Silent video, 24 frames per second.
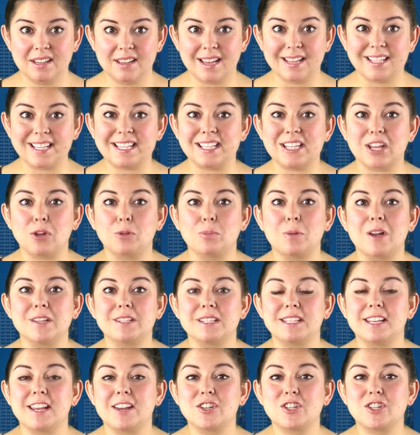A detailed
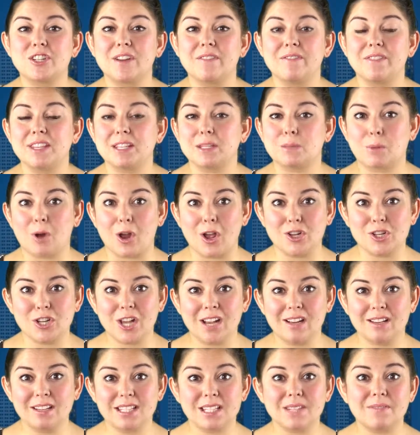presentation of this
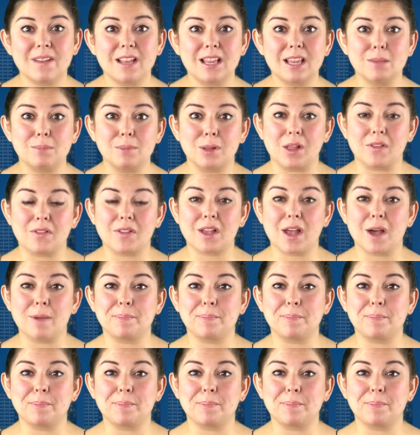project is available on the